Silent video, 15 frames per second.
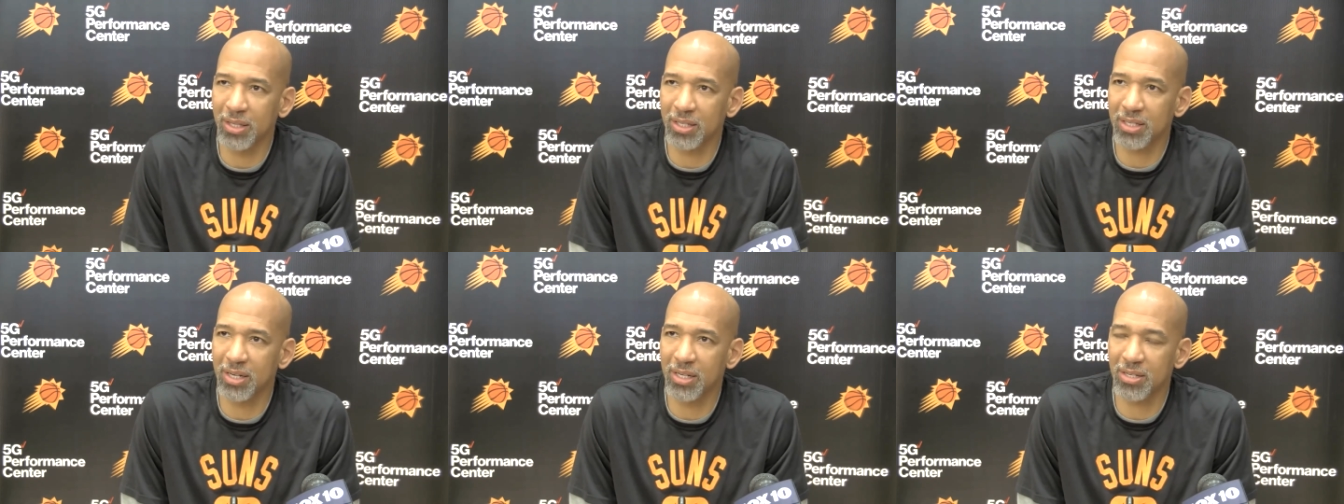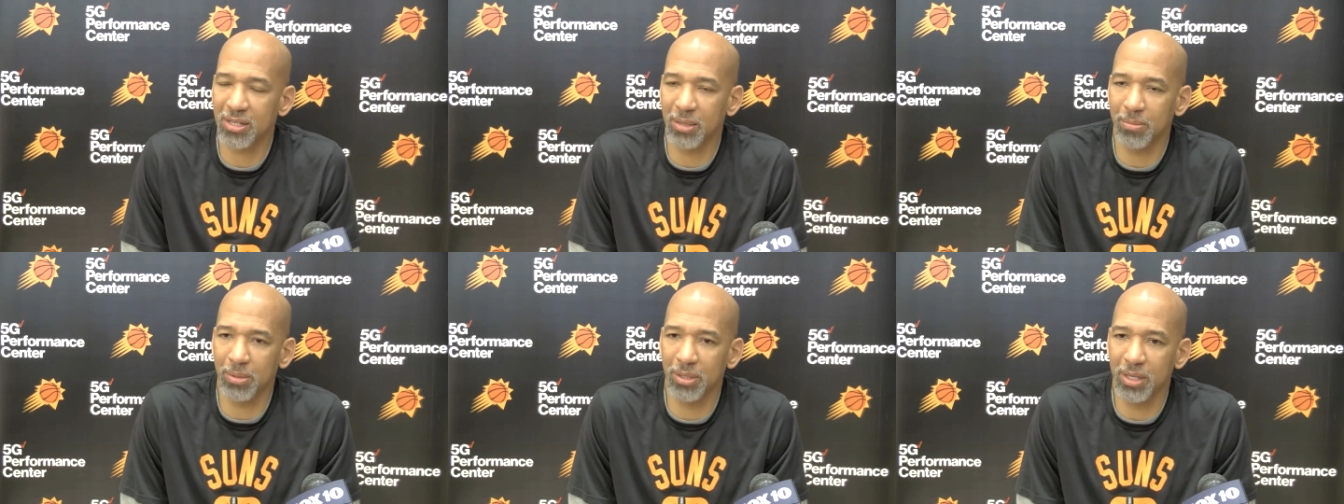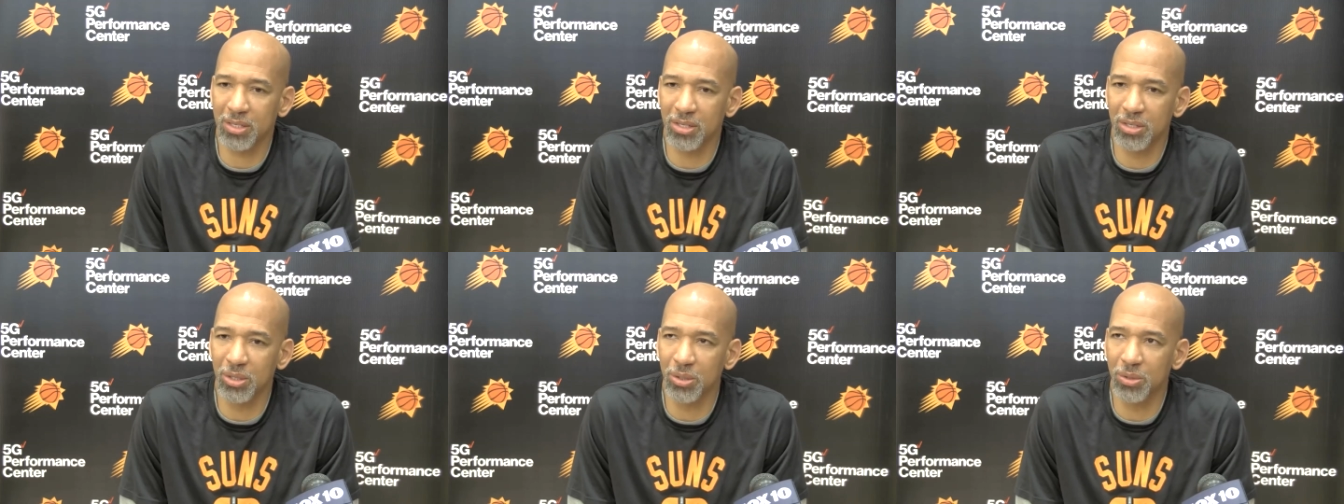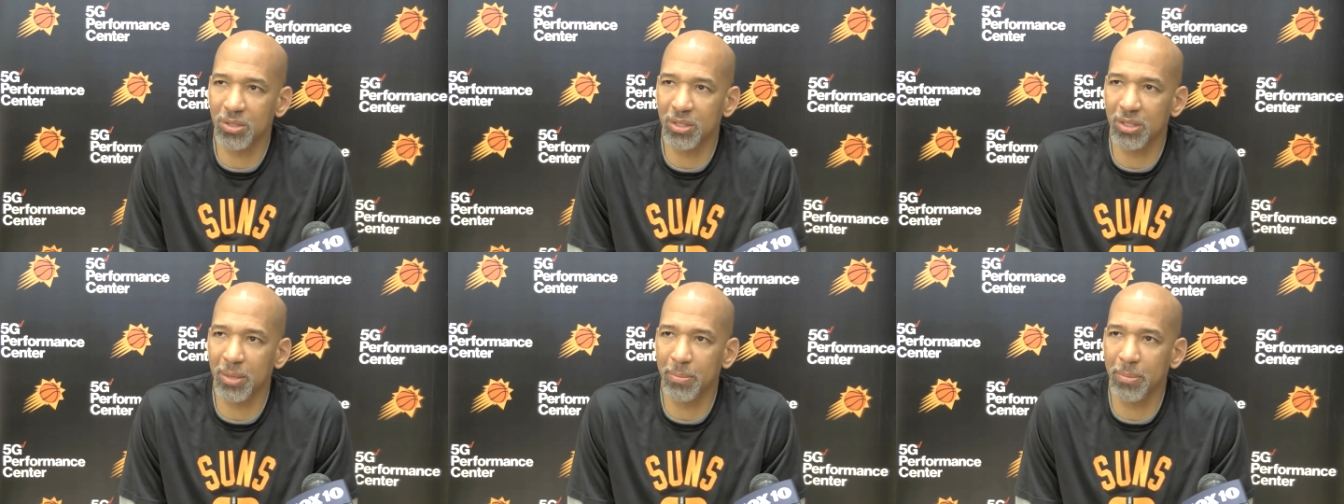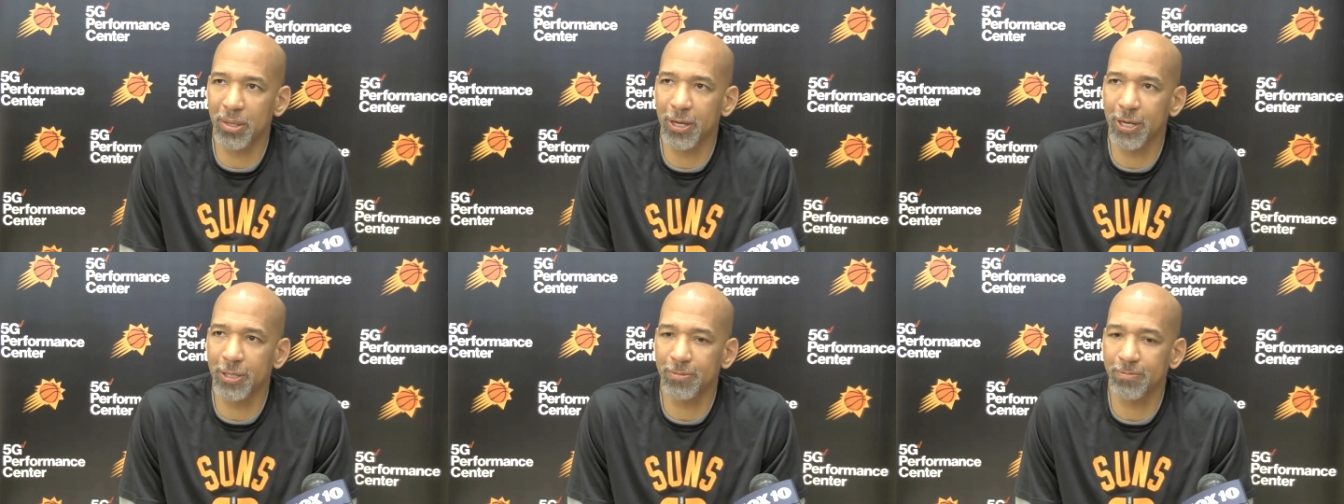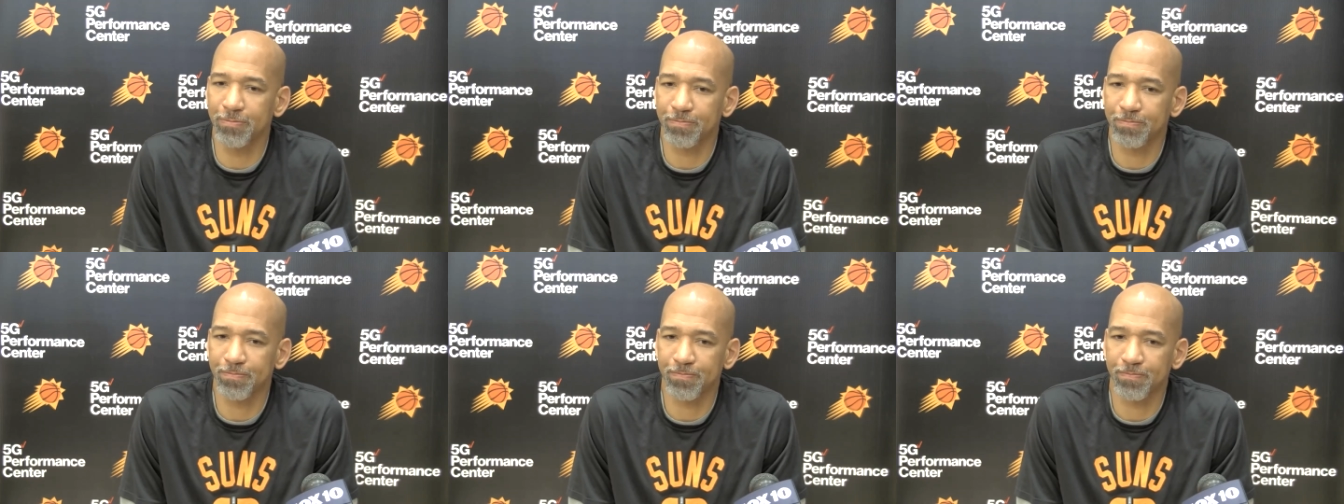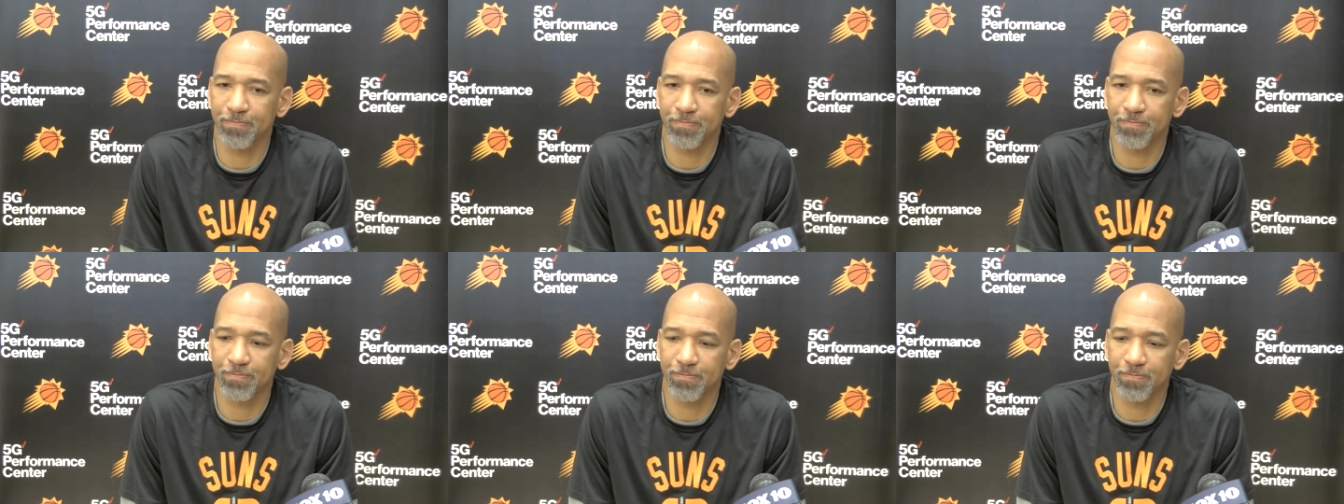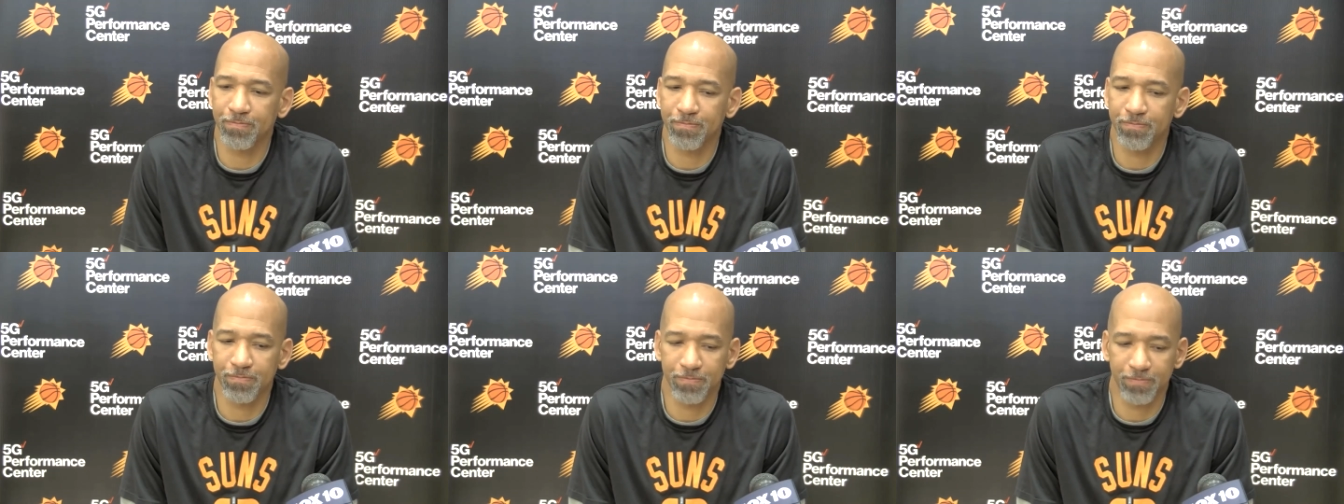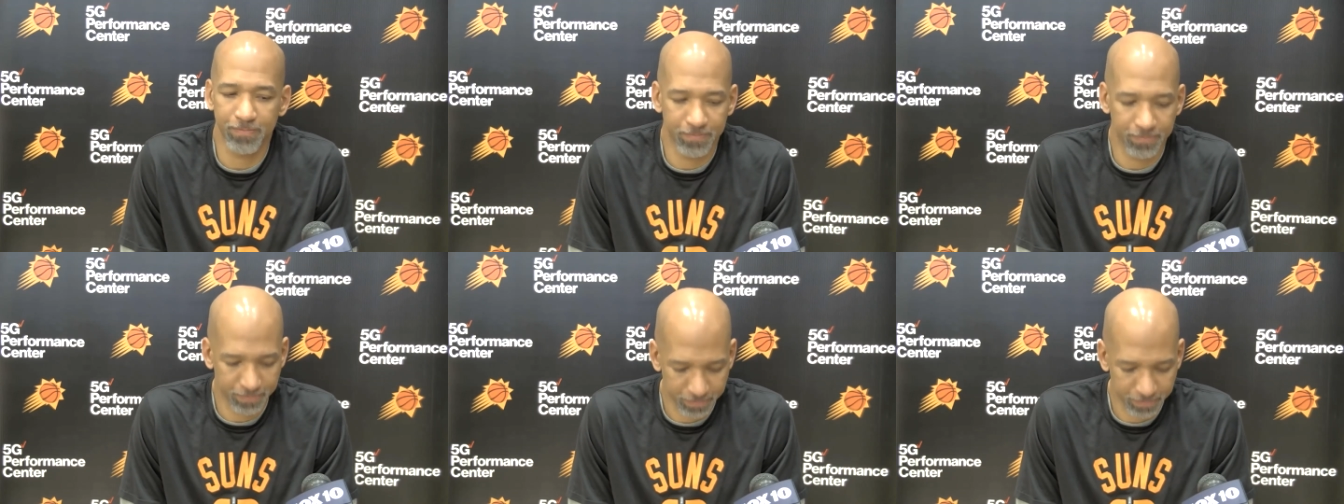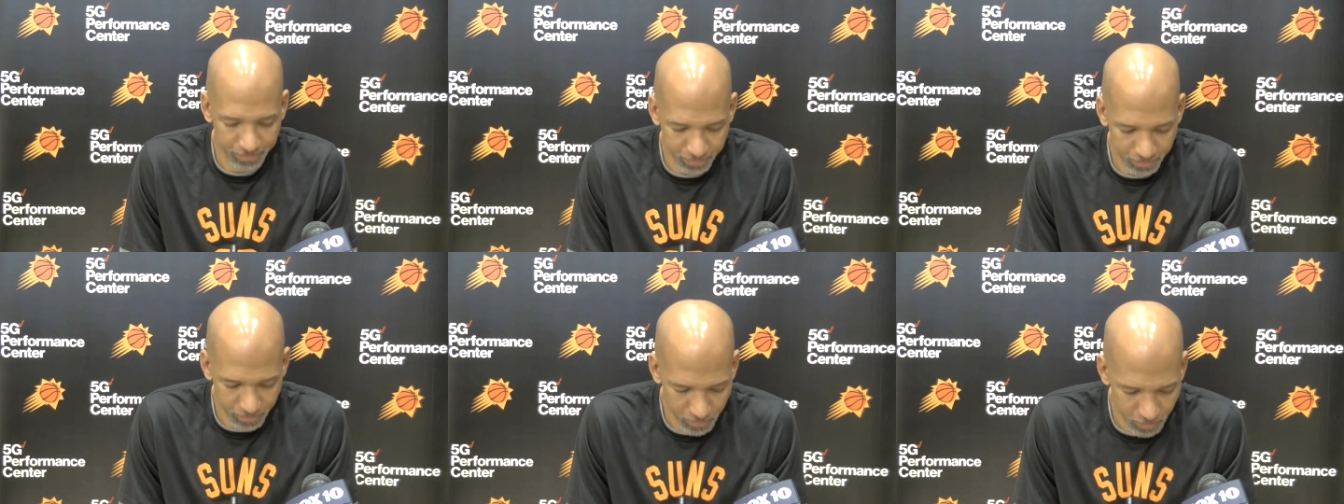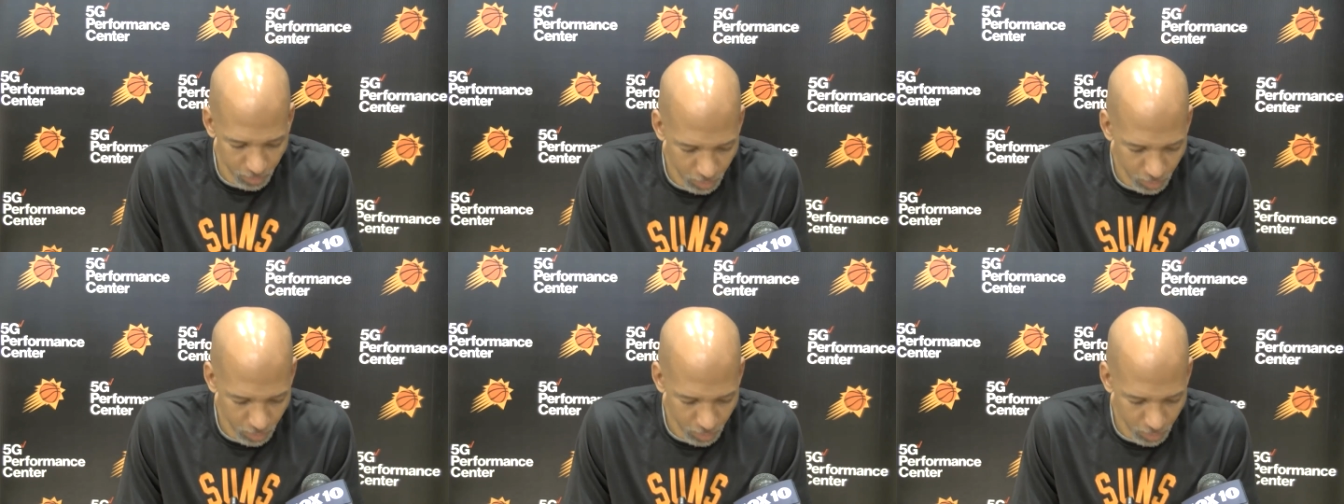That's not something that's new to the NBA money to your point.